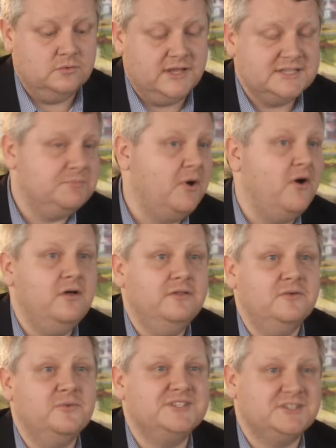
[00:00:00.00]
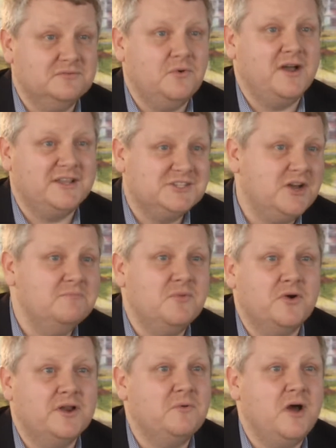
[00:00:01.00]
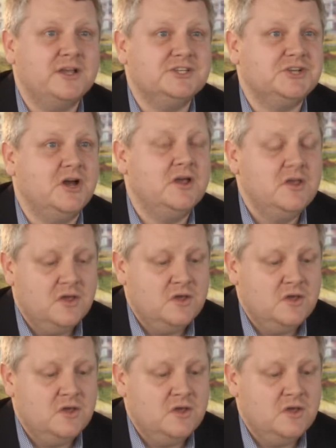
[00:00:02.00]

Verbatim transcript: Les Paul, the Wizard of Waukesha, born in Waukesha.